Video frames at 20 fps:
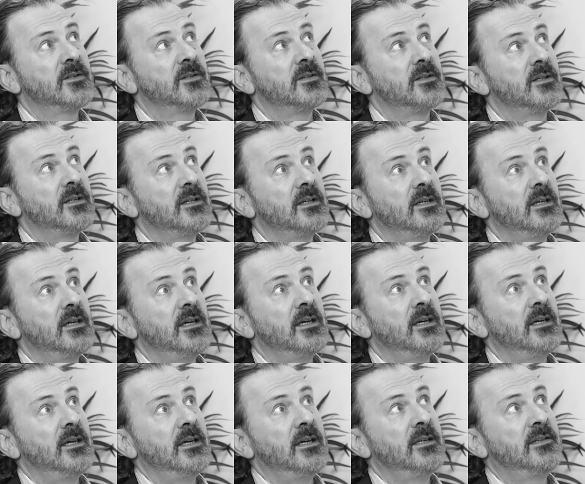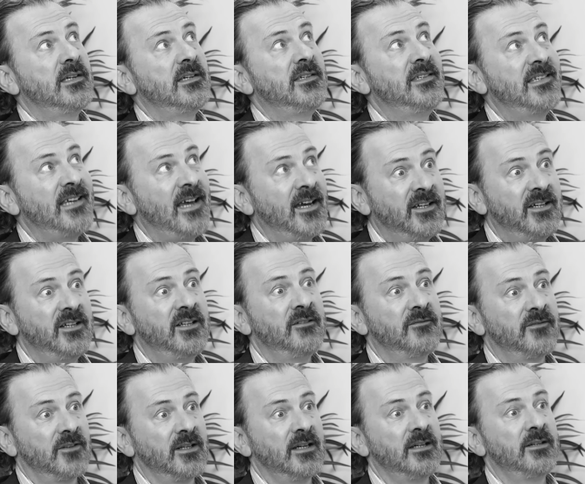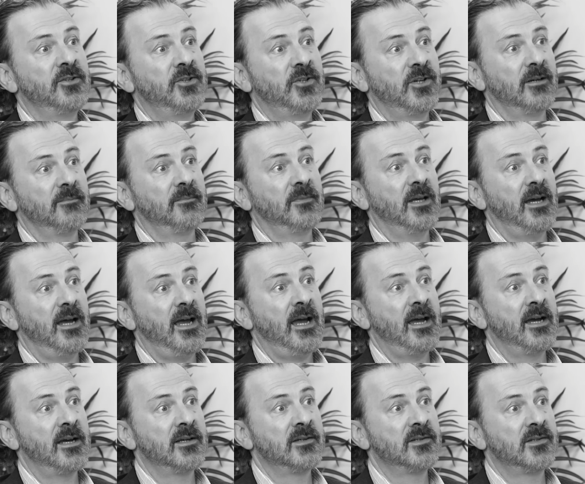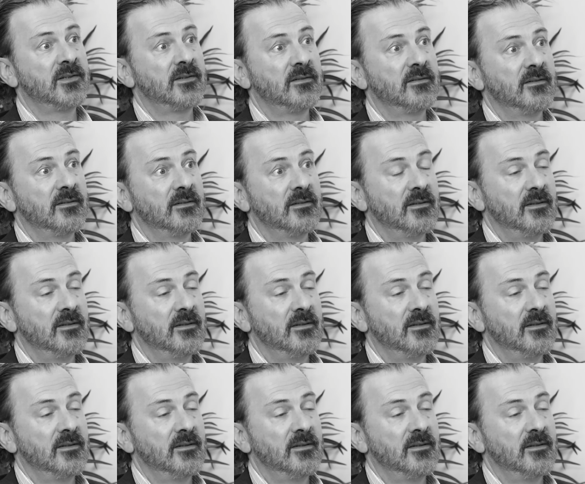it's it's executive leadership that has